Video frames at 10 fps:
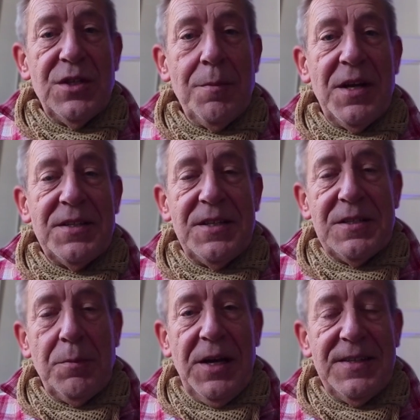I'm
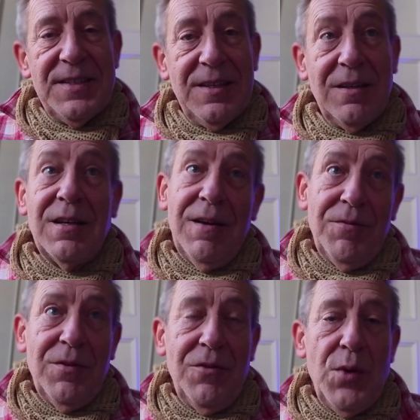anticipating,
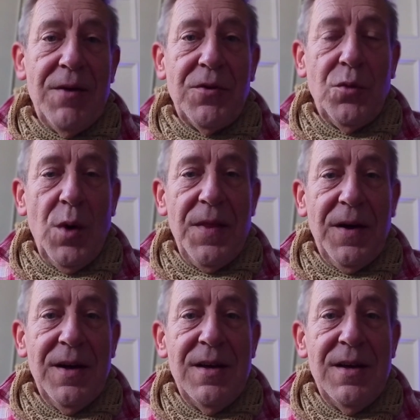given if we have good weather,